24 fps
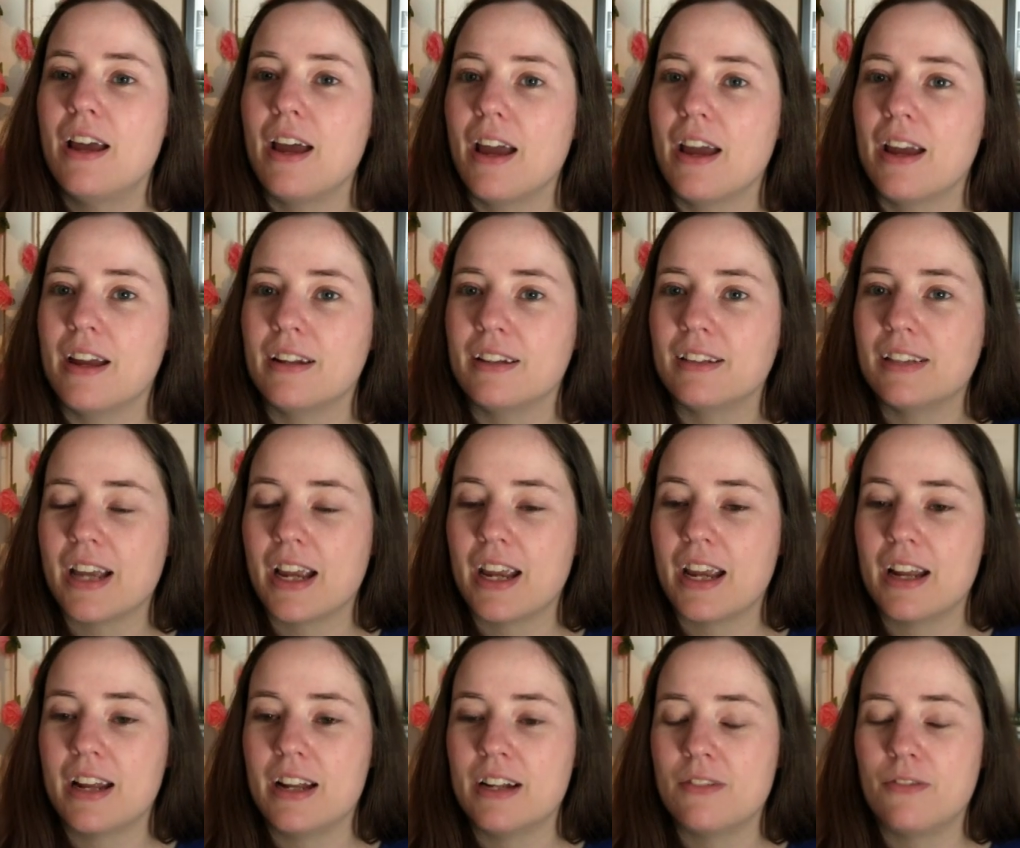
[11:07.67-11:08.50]
And
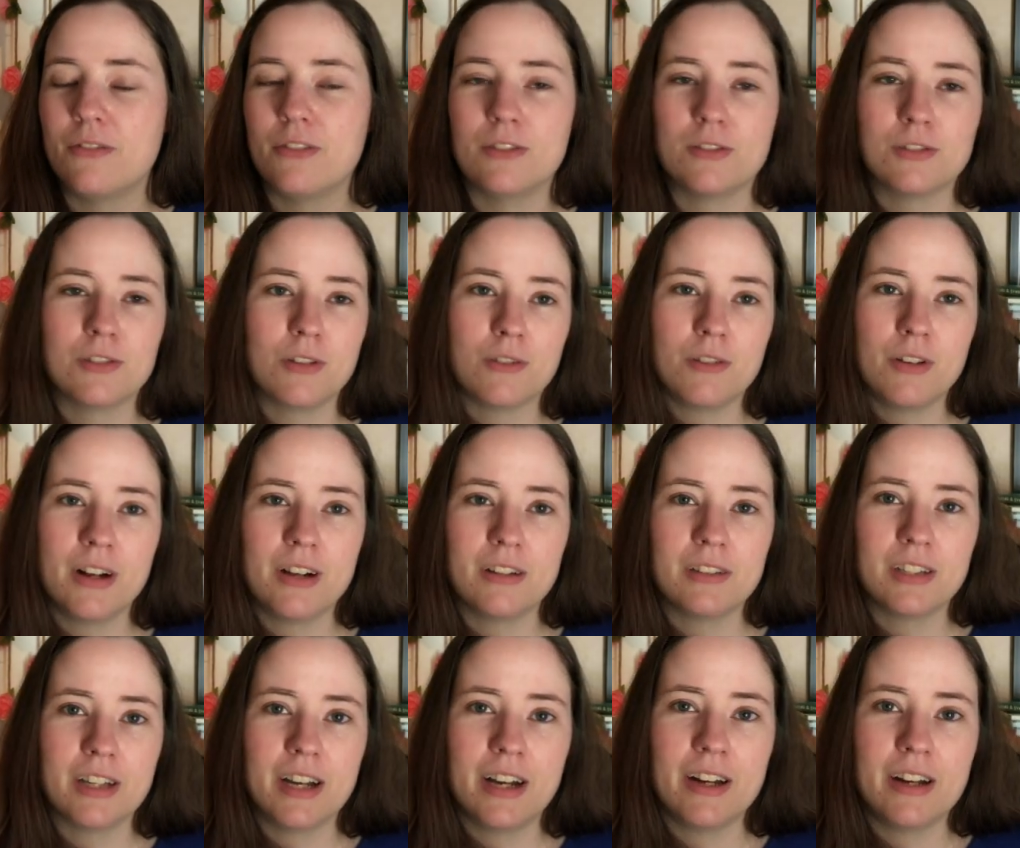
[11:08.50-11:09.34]
second, it feels so good
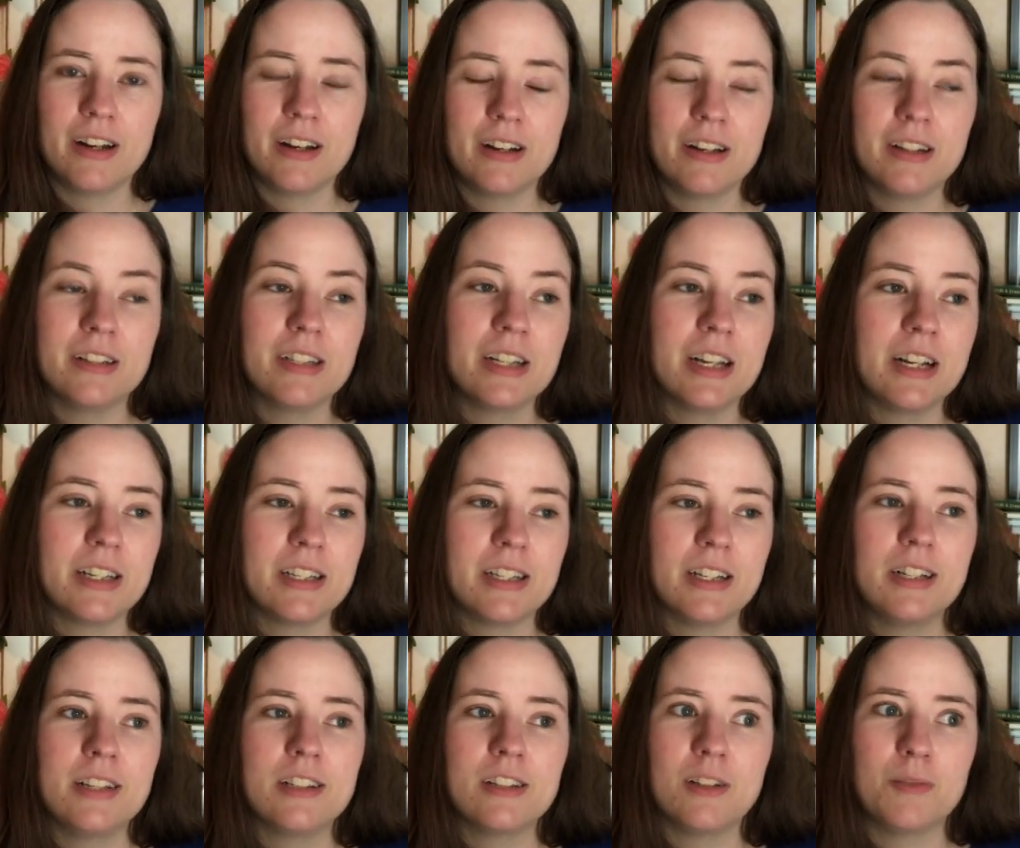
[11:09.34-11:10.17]
outside, and in
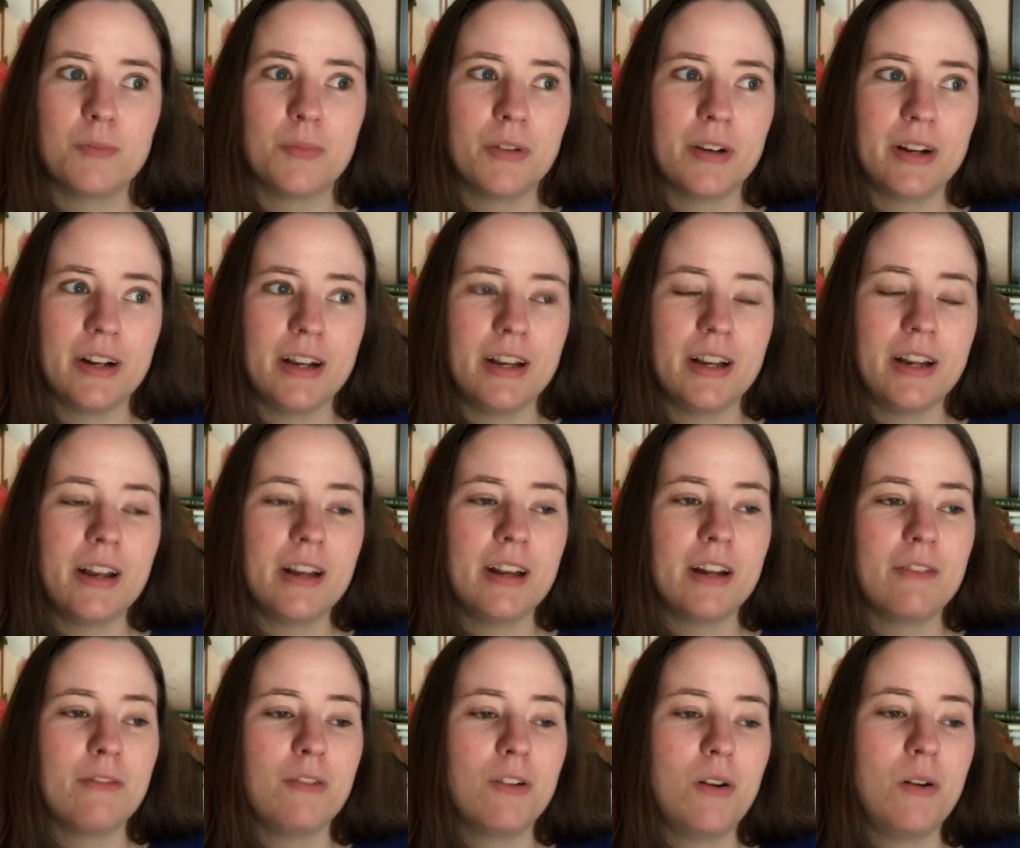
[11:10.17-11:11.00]
Tennessee it's so pretty
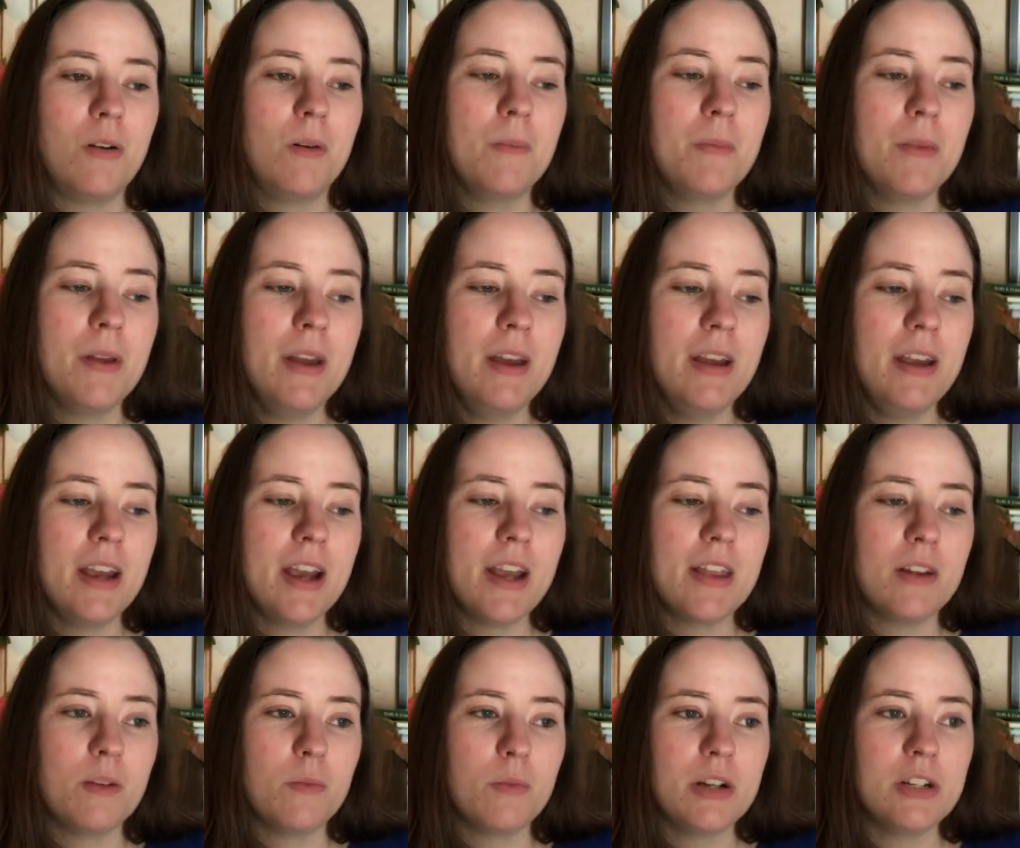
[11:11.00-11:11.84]
in fall.
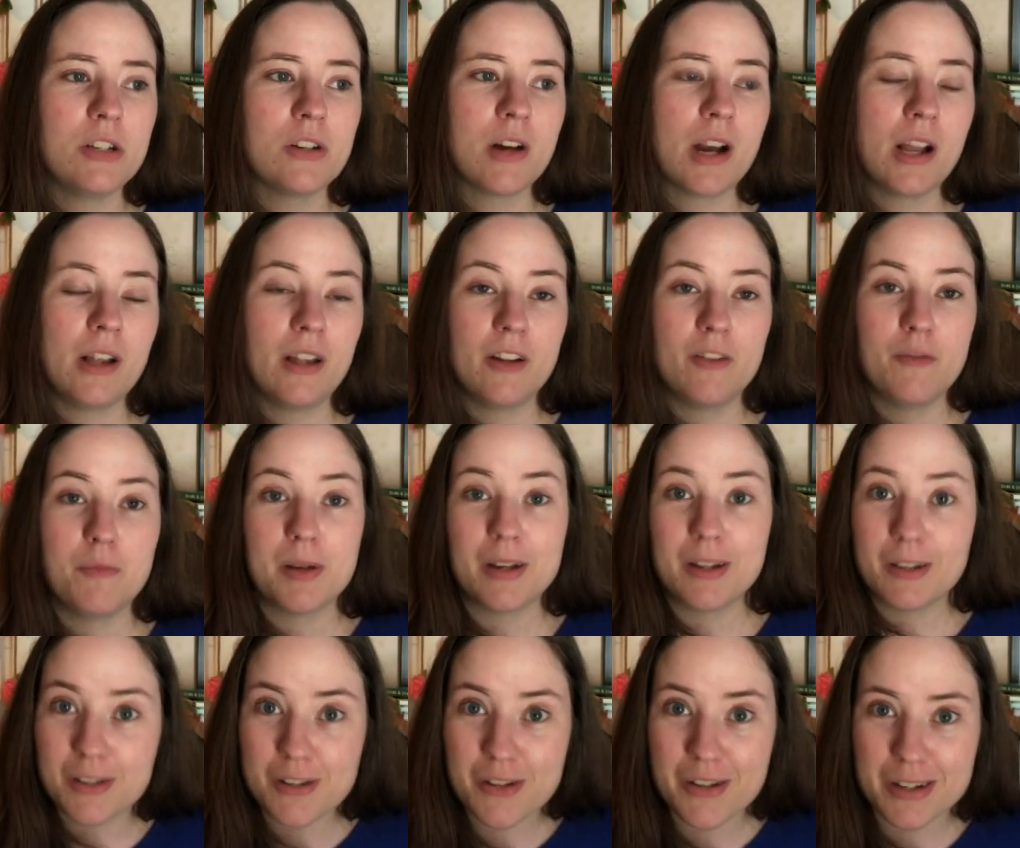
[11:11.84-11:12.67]
And then winter I love
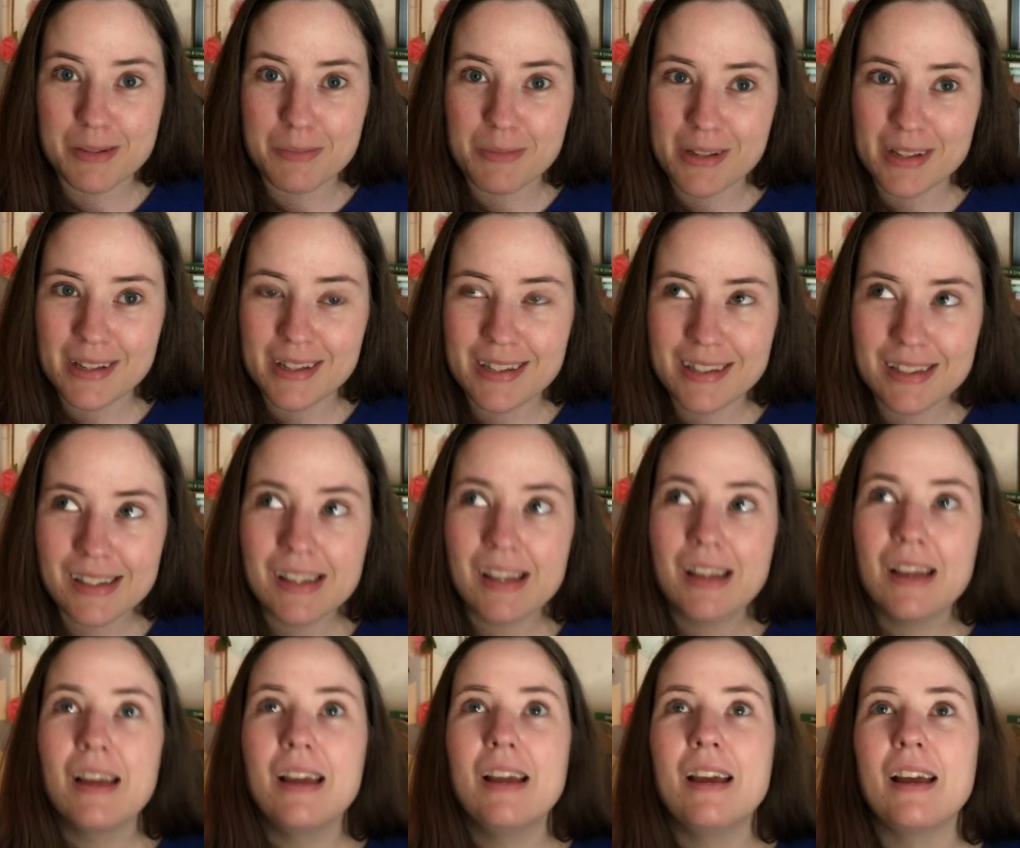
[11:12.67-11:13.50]
because of Christmas,
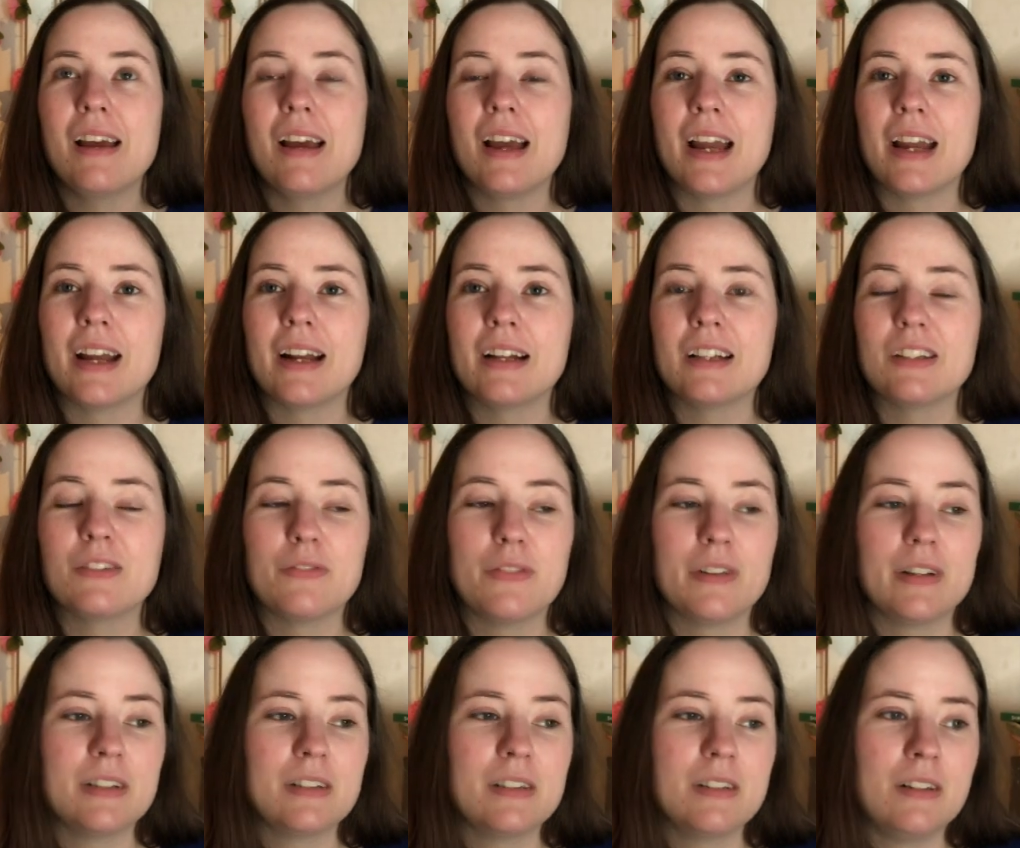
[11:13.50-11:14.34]
and it's
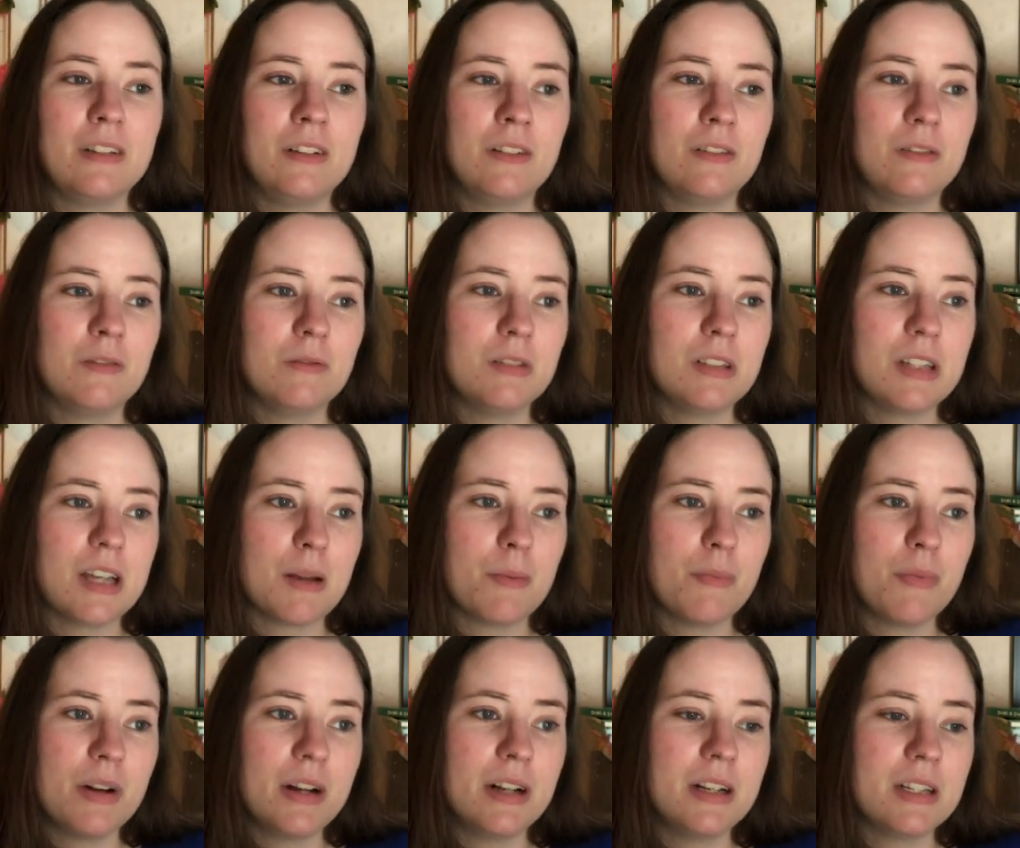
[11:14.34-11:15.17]
fun, you know, it's
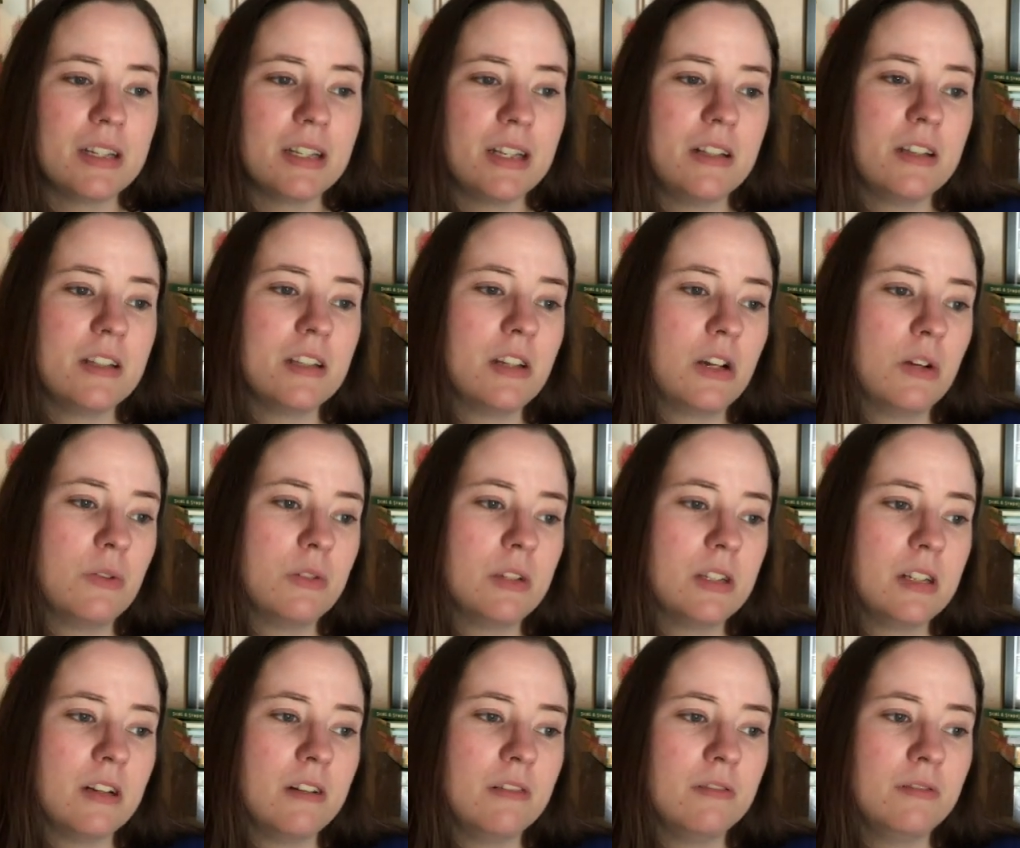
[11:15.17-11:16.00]
like pretty to see the snow and
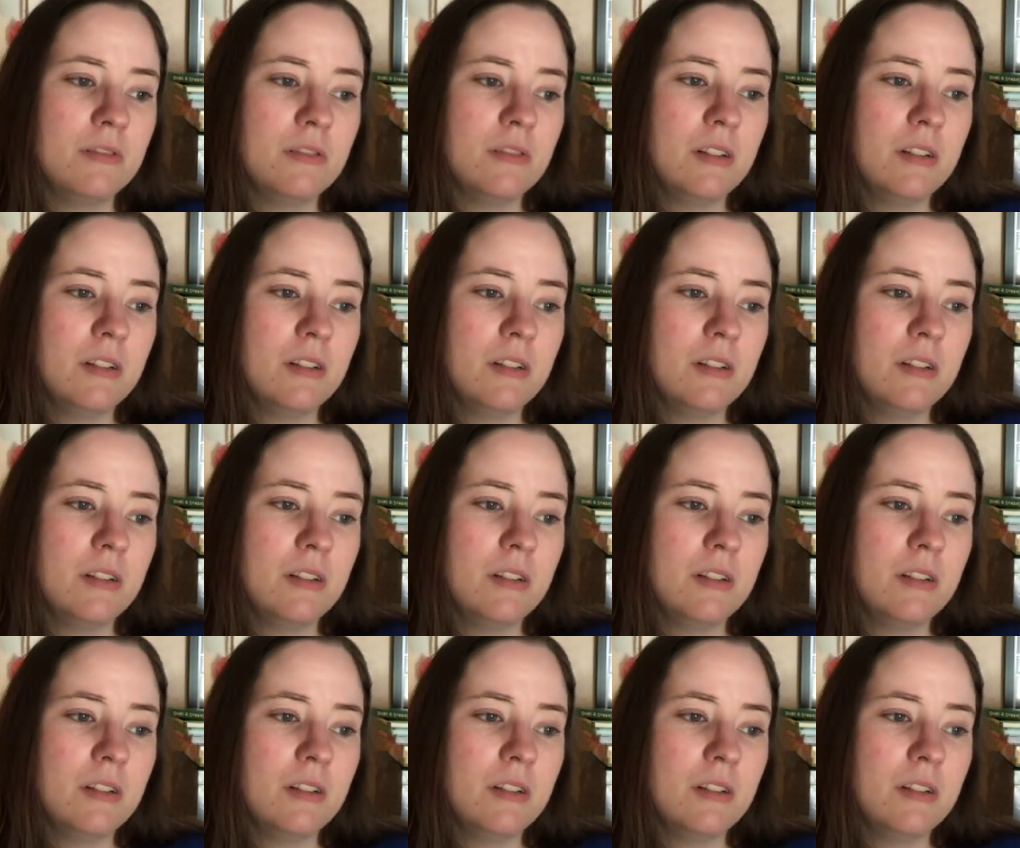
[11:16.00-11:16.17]
stuff.